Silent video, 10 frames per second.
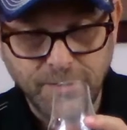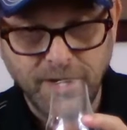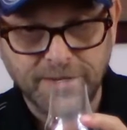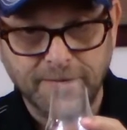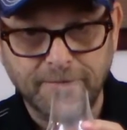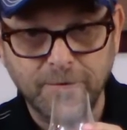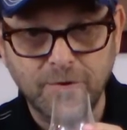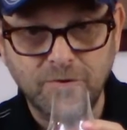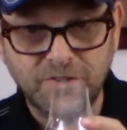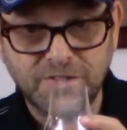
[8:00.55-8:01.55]
get the
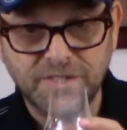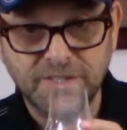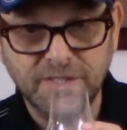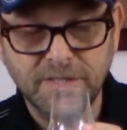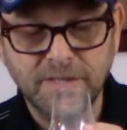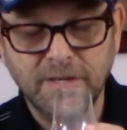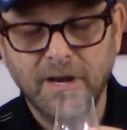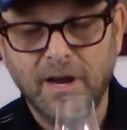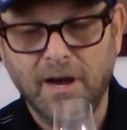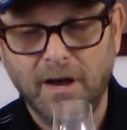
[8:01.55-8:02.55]
fruits.
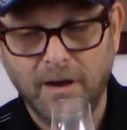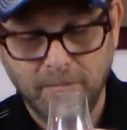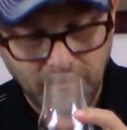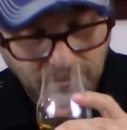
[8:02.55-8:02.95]
I